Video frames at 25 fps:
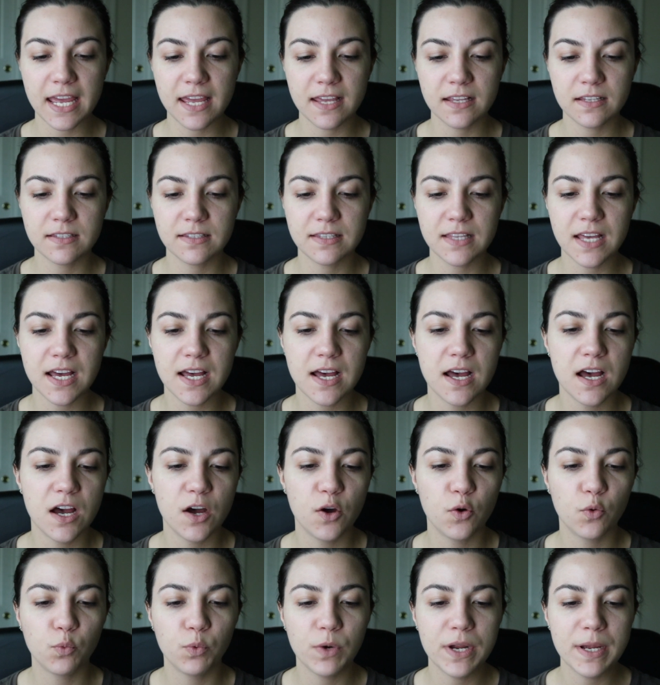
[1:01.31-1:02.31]
is
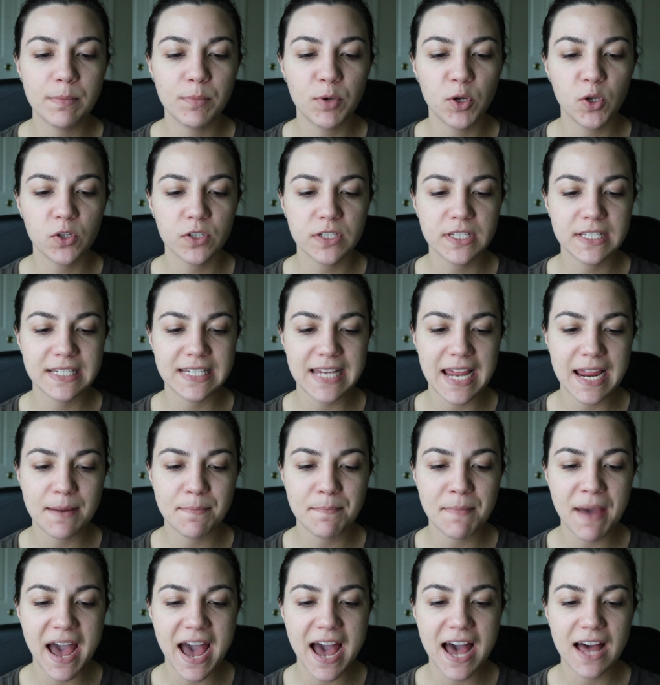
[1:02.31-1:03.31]
the Rimmel Stay
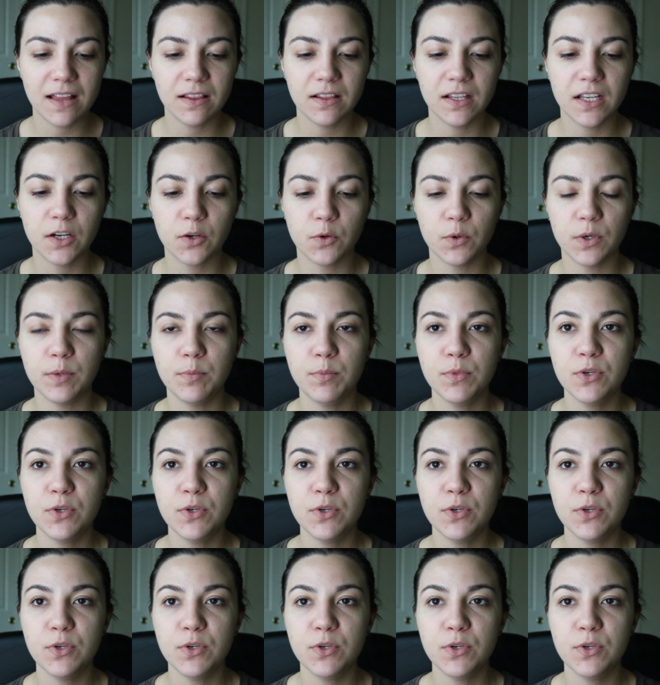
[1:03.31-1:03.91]
Matte Liquid